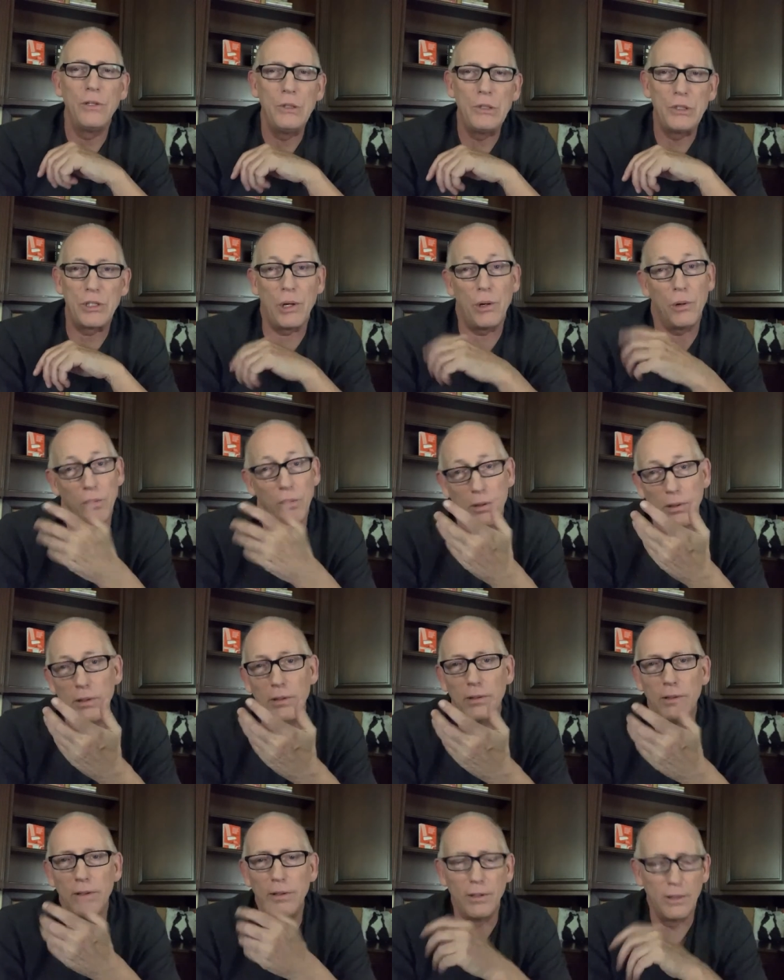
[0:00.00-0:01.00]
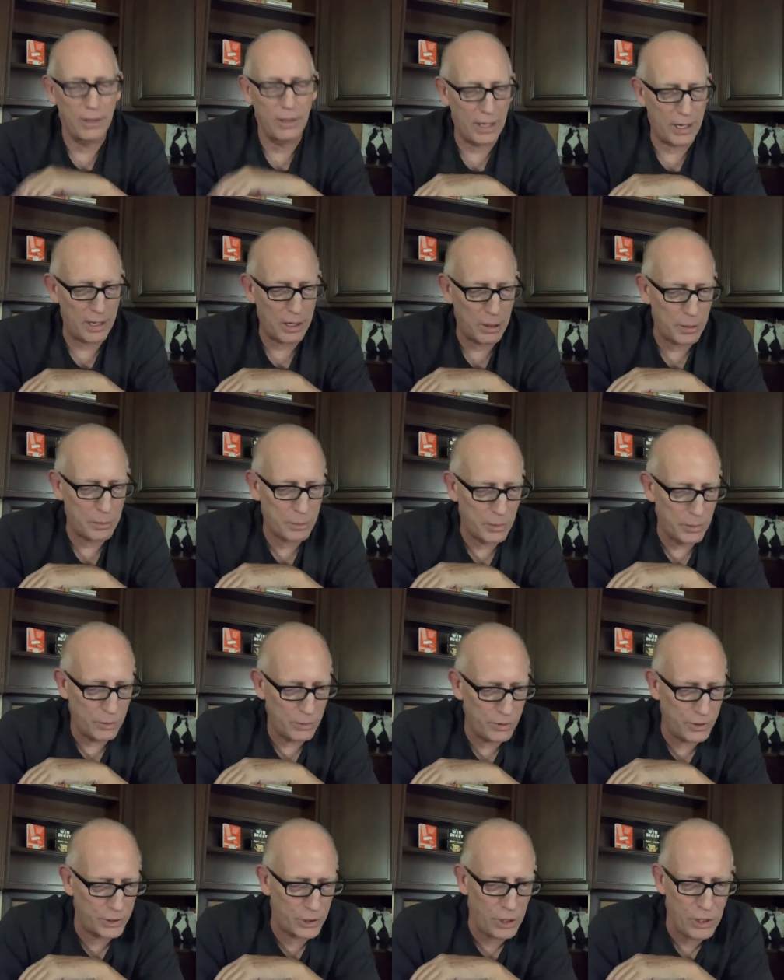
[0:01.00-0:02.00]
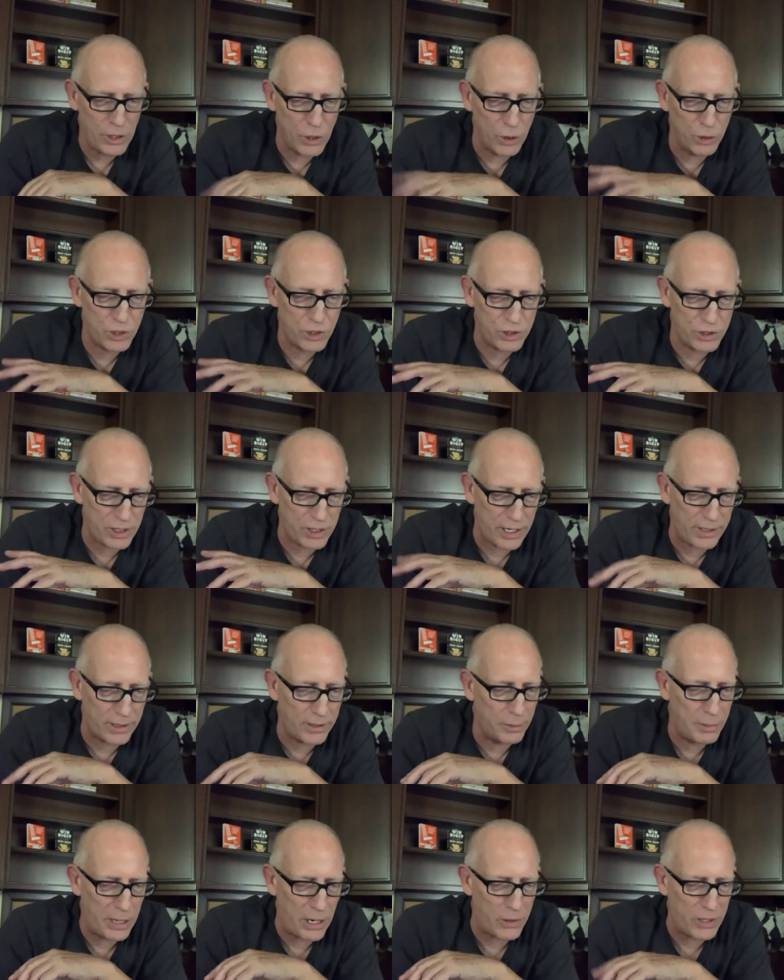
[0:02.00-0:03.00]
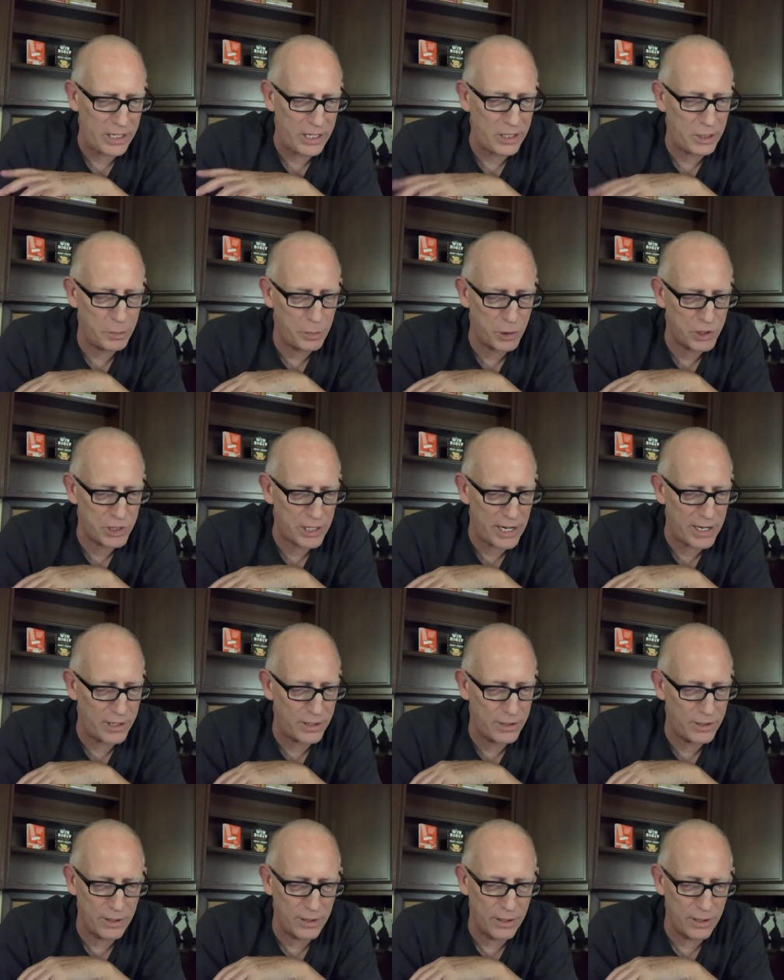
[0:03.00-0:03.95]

So uh, the good news is that about 80%